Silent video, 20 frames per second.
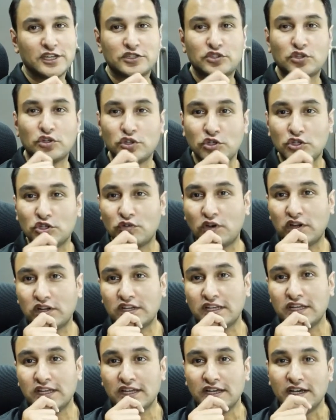So you know
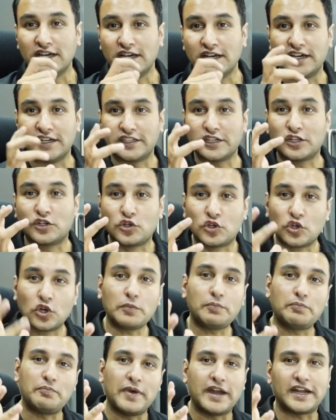what? The
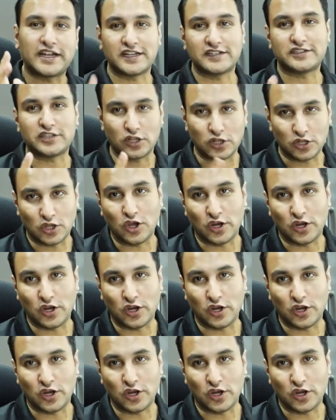group matters a